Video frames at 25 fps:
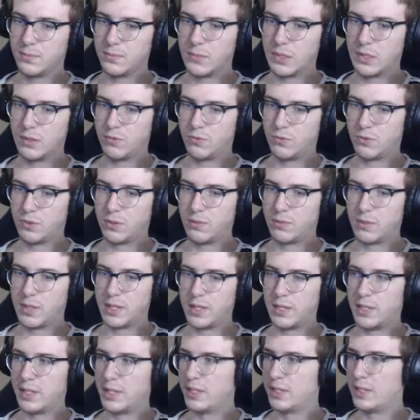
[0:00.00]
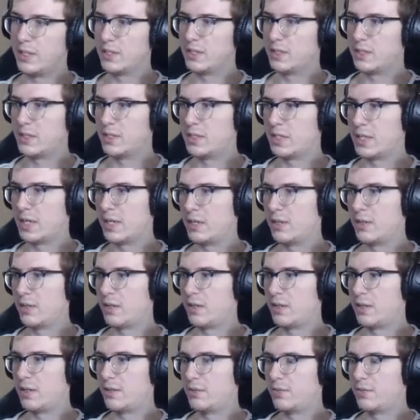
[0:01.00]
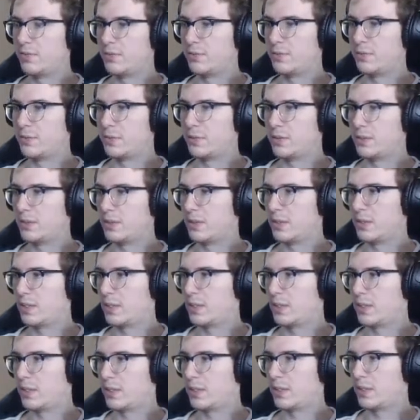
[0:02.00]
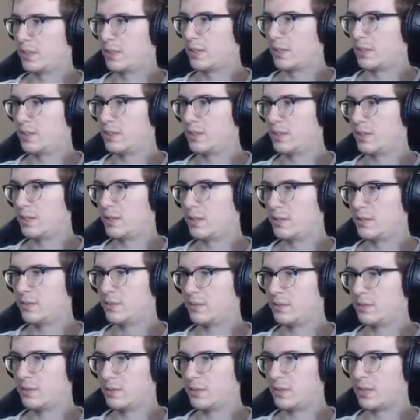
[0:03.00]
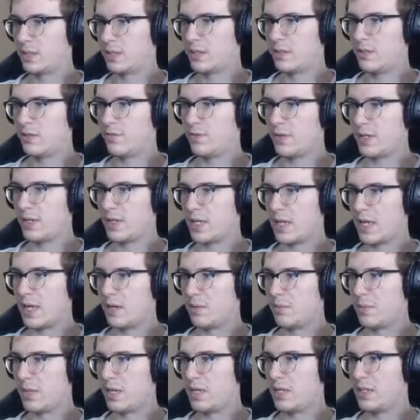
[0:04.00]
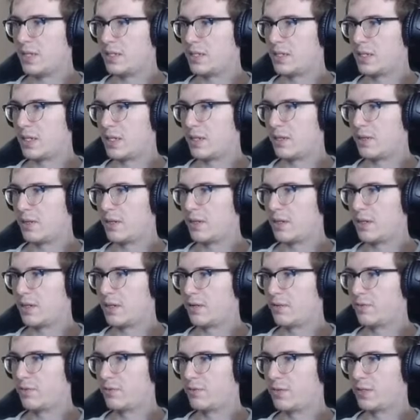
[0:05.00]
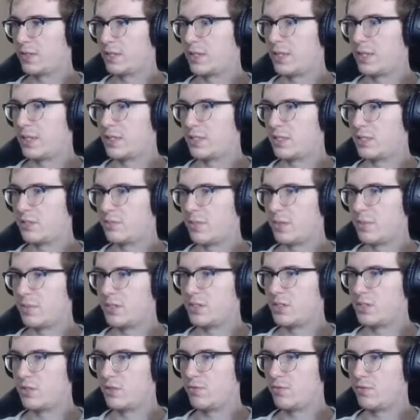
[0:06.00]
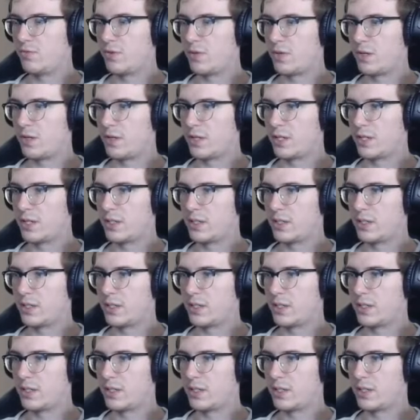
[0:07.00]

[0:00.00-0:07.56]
Front right leg needs to dangle off. You think so? I don't know if I can make it dangle off. It might be too far.